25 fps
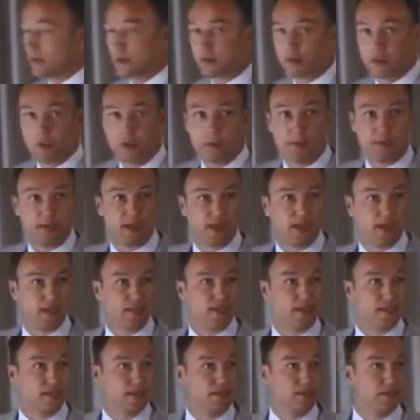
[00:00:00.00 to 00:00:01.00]

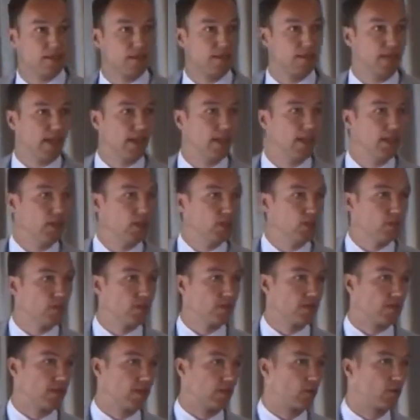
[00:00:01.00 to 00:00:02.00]
surpassed any
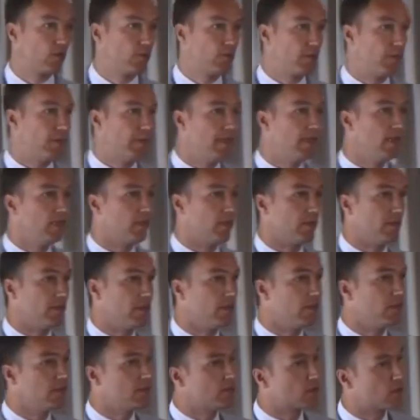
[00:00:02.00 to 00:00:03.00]
uses that could be made of
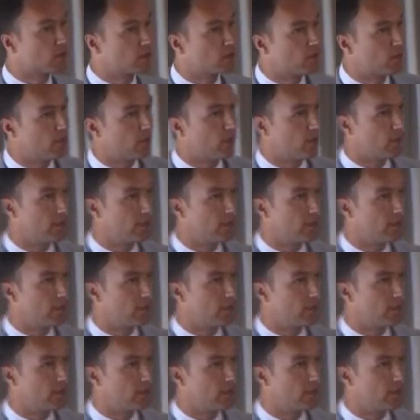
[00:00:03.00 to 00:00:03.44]
it, so it